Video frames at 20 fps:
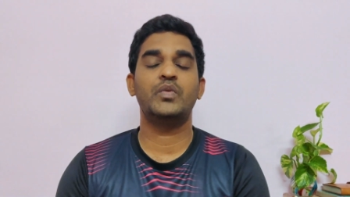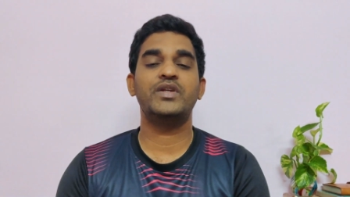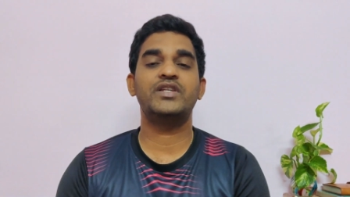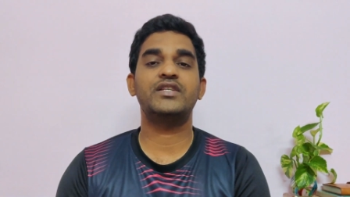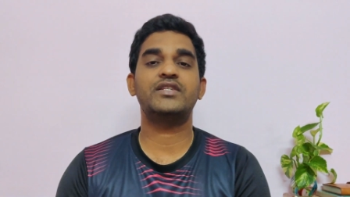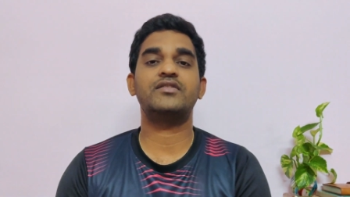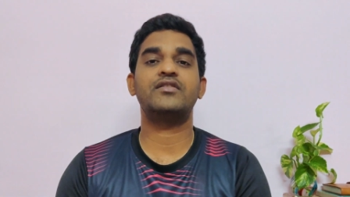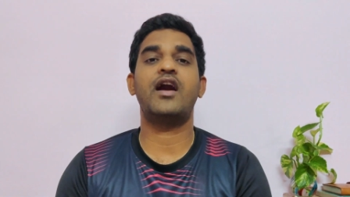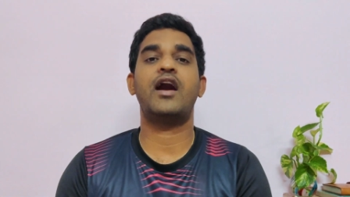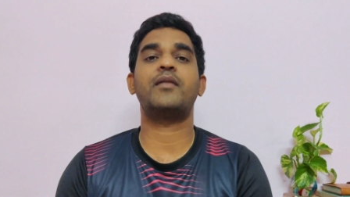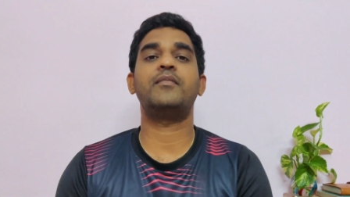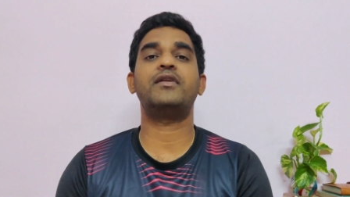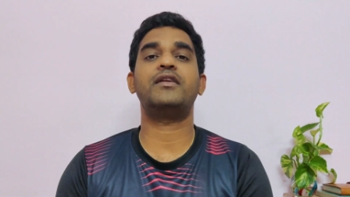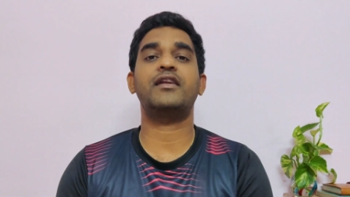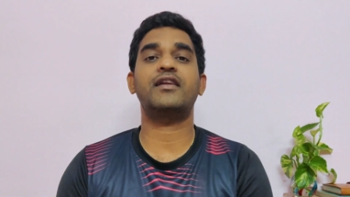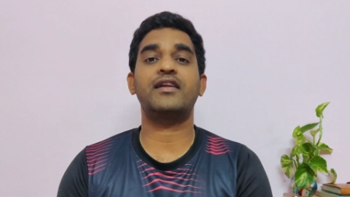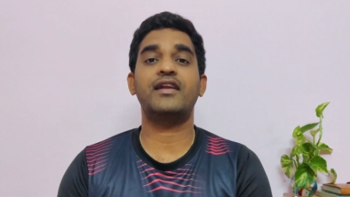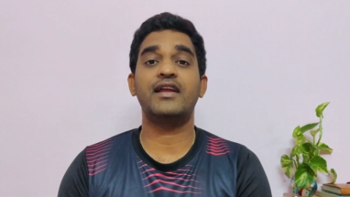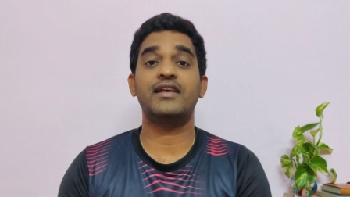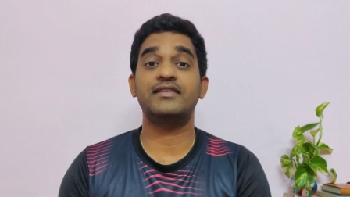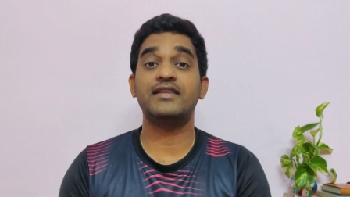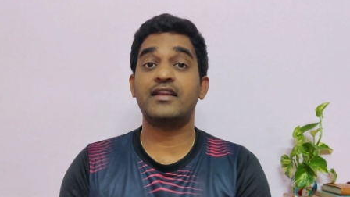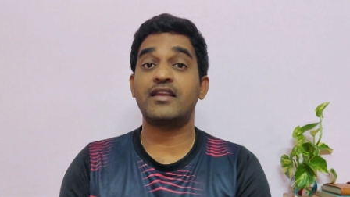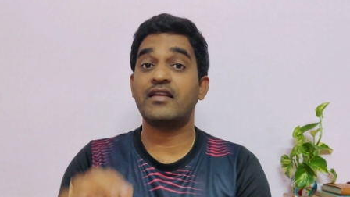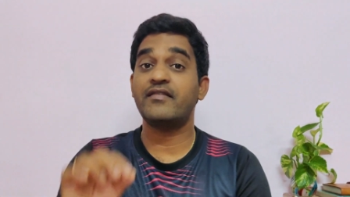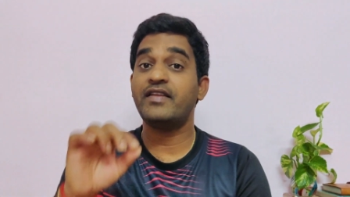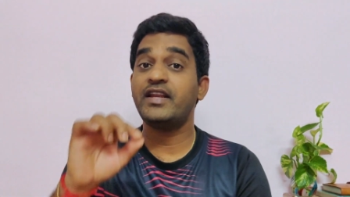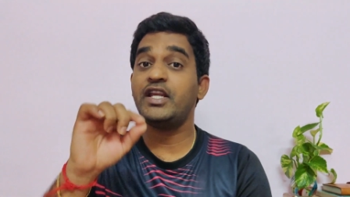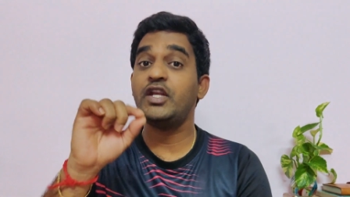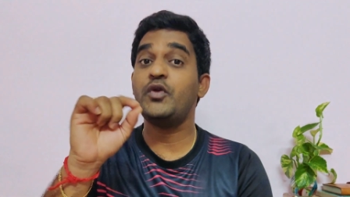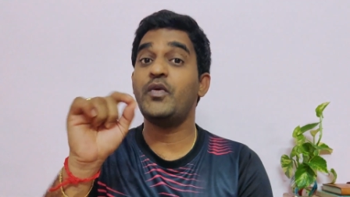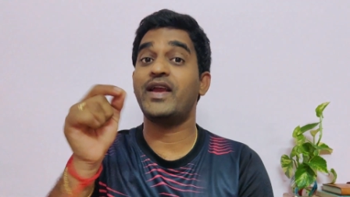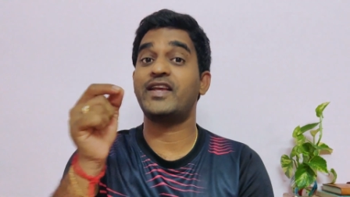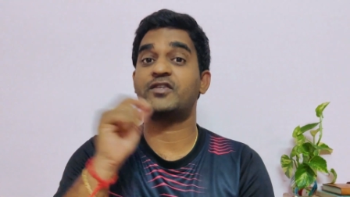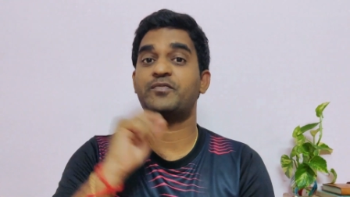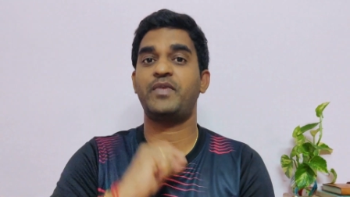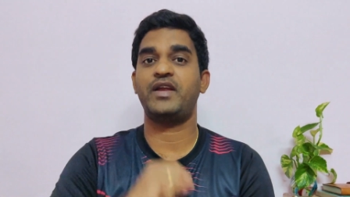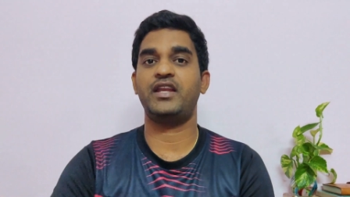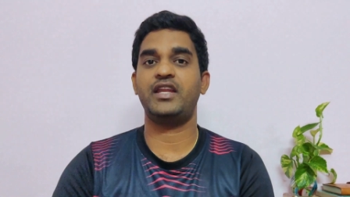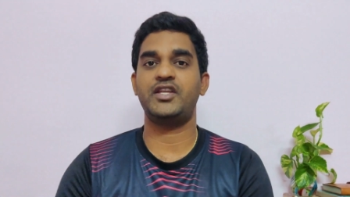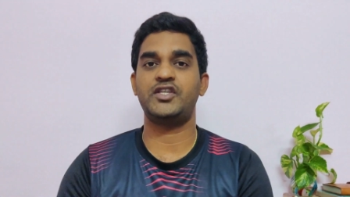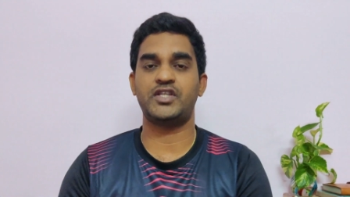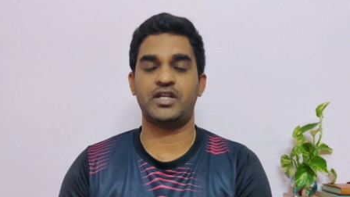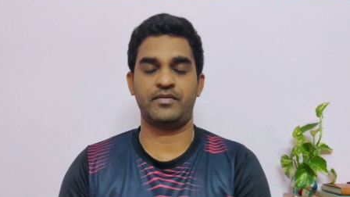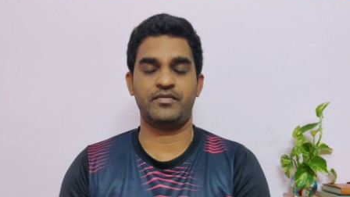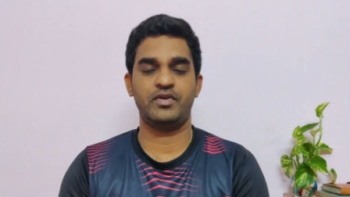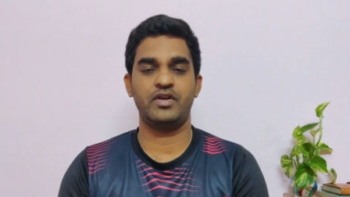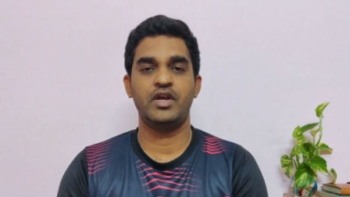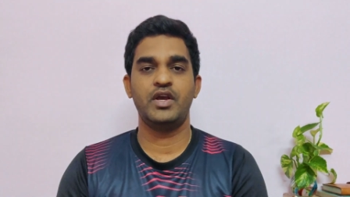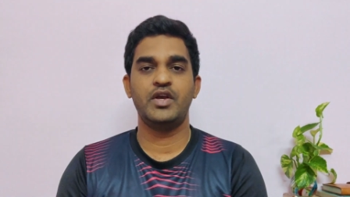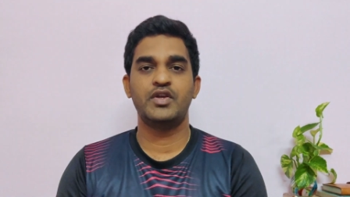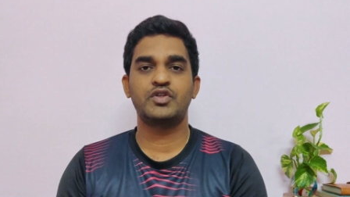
which is normally treated as a revenue expenditure.